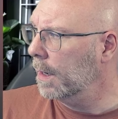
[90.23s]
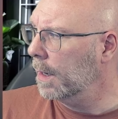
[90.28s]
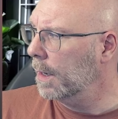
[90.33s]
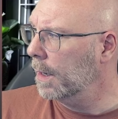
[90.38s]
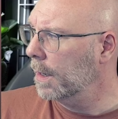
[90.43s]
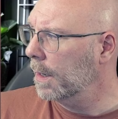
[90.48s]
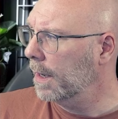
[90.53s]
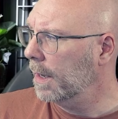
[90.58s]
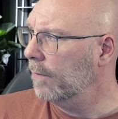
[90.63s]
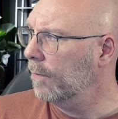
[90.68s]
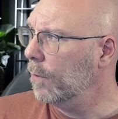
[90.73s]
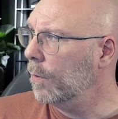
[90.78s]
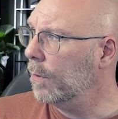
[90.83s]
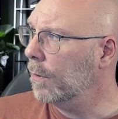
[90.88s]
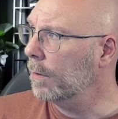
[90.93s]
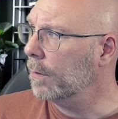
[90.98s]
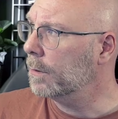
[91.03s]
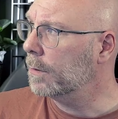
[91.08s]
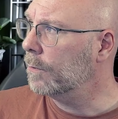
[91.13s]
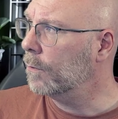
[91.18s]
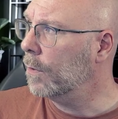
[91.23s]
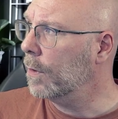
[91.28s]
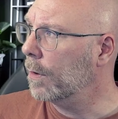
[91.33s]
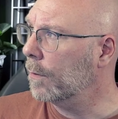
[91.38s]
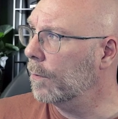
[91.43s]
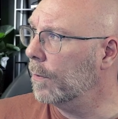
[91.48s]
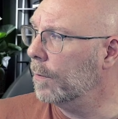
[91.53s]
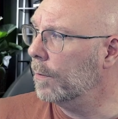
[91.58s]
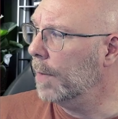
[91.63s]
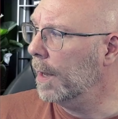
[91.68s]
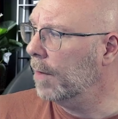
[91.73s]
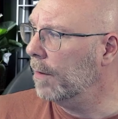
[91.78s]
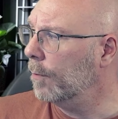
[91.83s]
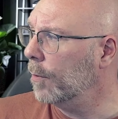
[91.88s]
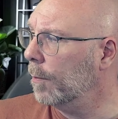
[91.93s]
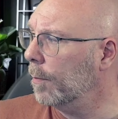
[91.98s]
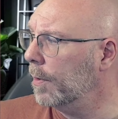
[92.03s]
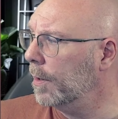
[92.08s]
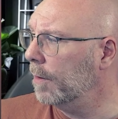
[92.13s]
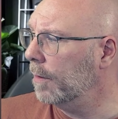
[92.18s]
if you don't work with page
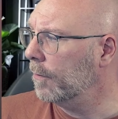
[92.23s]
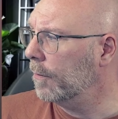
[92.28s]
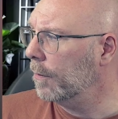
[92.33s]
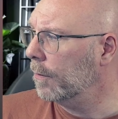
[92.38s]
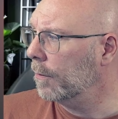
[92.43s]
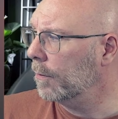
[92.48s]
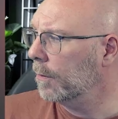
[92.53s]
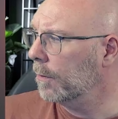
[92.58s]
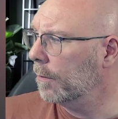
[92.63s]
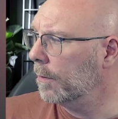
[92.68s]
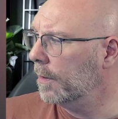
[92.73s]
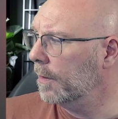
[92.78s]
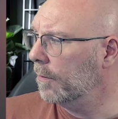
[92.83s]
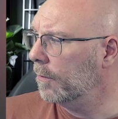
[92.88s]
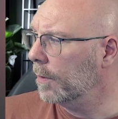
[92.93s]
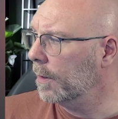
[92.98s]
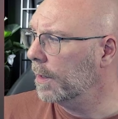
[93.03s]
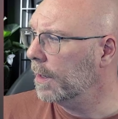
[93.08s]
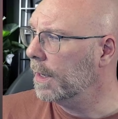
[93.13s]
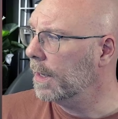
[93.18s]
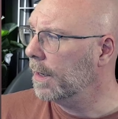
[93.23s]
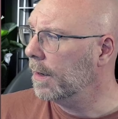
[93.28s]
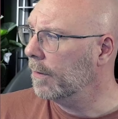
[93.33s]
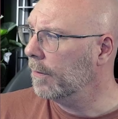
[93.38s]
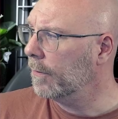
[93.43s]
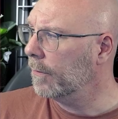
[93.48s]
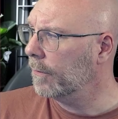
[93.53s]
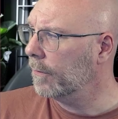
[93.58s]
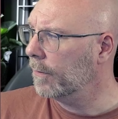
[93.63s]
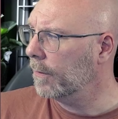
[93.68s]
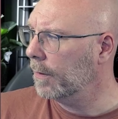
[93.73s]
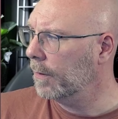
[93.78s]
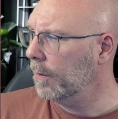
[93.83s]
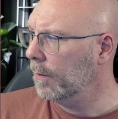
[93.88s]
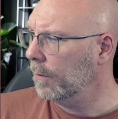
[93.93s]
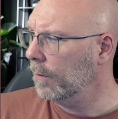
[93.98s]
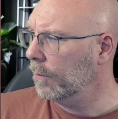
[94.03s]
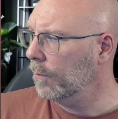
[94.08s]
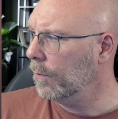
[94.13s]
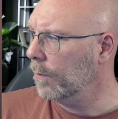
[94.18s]
properties, you don't know what this one is,
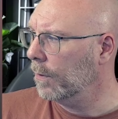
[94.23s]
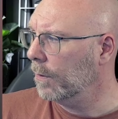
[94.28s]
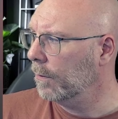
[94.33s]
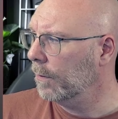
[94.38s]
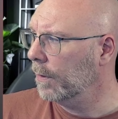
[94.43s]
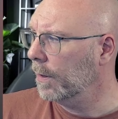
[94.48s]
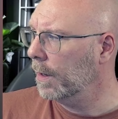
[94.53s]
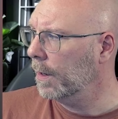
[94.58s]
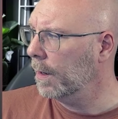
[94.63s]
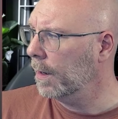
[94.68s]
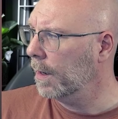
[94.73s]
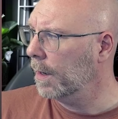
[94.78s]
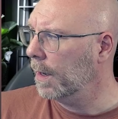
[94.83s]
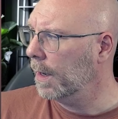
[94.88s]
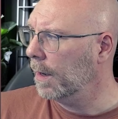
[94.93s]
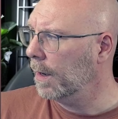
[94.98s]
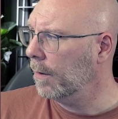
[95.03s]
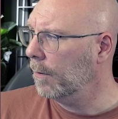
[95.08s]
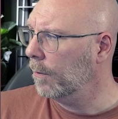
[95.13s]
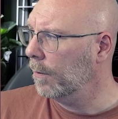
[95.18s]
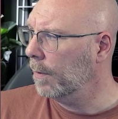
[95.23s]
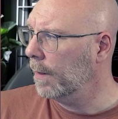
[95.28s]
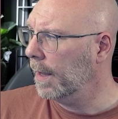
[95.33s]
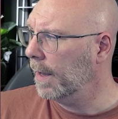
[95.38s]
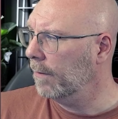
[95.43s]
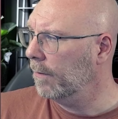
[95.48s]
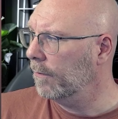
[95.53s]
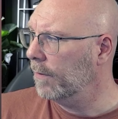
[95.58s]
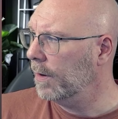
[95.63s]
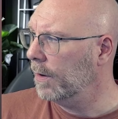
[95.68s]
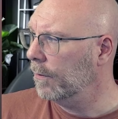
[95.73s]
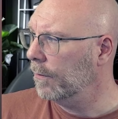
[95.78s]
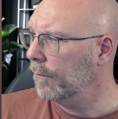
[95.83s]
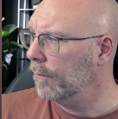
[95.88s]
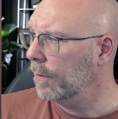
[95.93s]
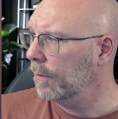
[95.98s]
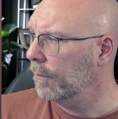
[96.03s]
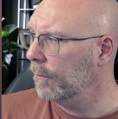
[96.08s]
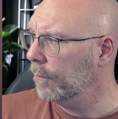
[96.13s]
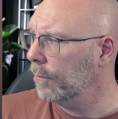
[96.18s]
don't worry, we'll have a video for
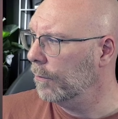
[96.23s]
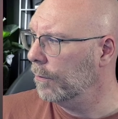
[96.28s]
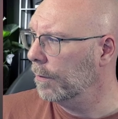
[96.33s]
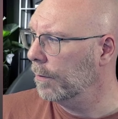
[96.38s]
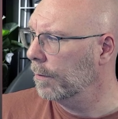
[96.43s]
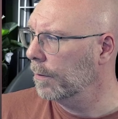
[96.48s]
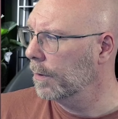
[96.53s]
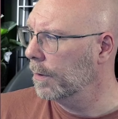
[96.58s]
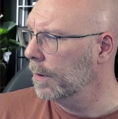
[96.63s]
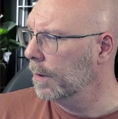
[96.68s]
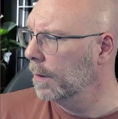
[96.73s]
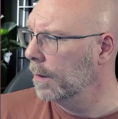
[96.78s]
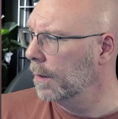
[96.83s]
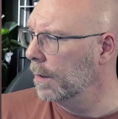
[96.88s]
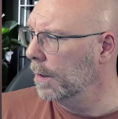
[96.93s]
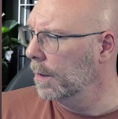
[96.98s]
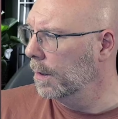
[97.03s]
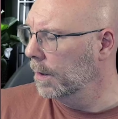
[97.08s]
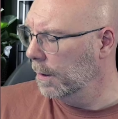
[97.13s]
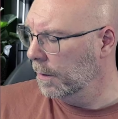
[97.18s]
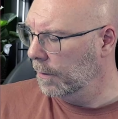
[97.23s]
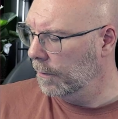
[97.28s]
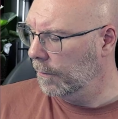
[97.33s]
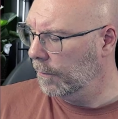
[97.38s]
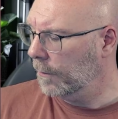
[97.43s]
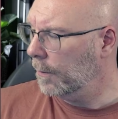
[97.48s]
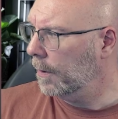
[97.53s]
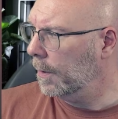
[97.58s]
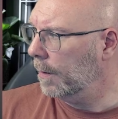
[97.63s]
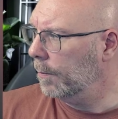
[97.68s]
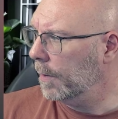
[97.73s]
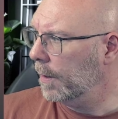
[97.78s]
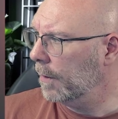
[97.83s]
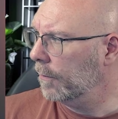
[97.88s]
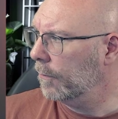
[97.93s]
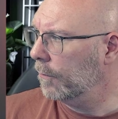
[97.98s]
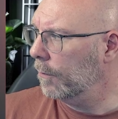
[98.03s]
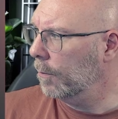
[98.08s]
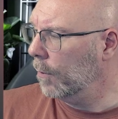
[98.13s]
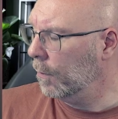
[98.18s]
it soon. So let me just
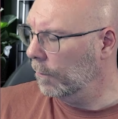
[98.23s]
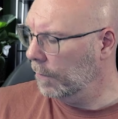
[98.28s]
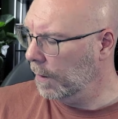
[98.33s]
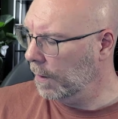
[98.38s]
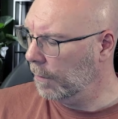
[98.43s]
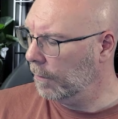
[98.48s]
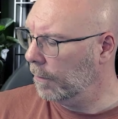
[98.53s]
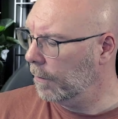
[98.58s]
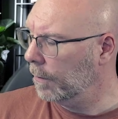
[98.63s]
remove that.